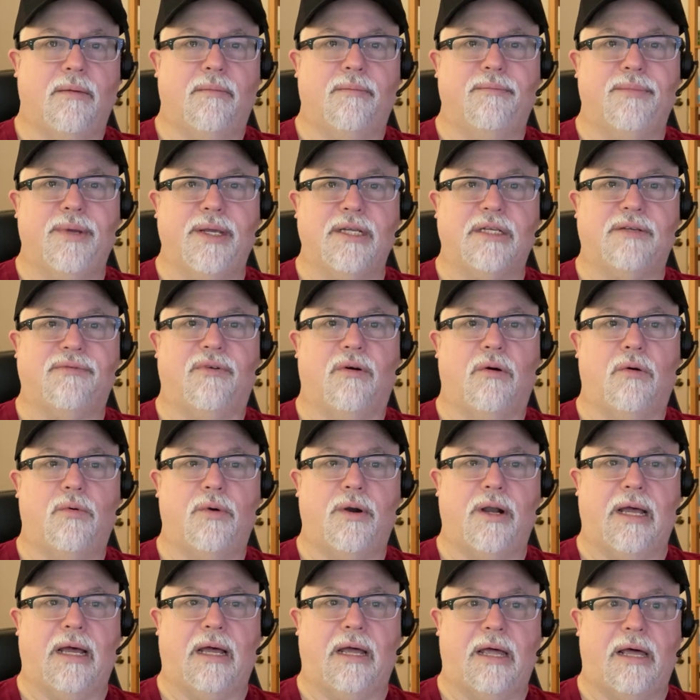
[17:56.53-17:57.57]
bees
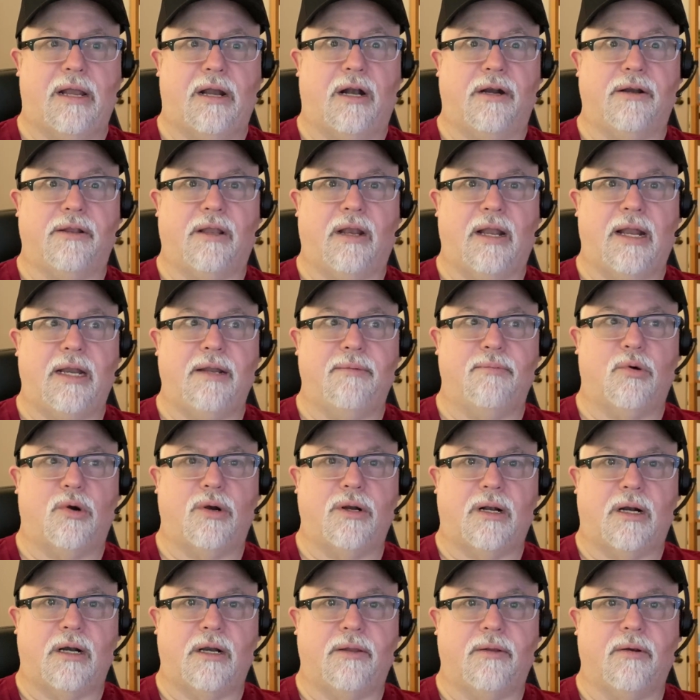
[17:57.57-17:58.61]
forward out onto the landing board
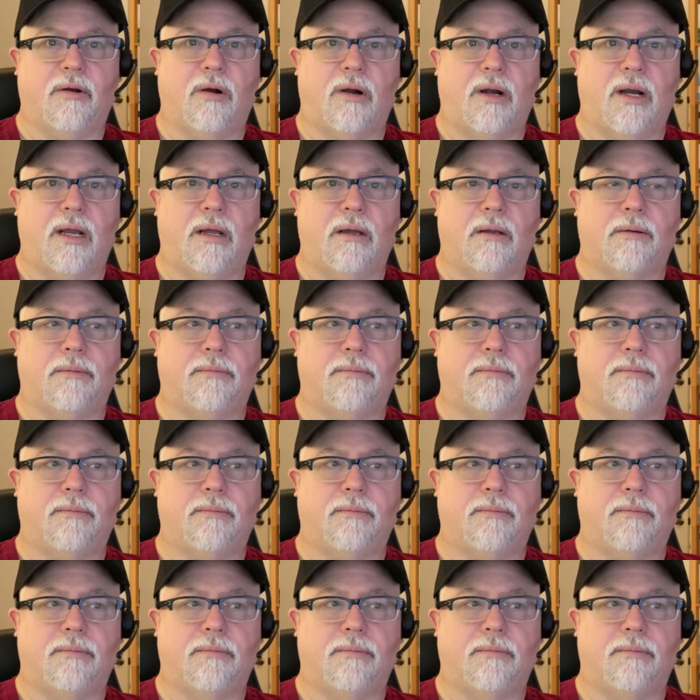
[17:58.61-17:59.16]
and onto the ground.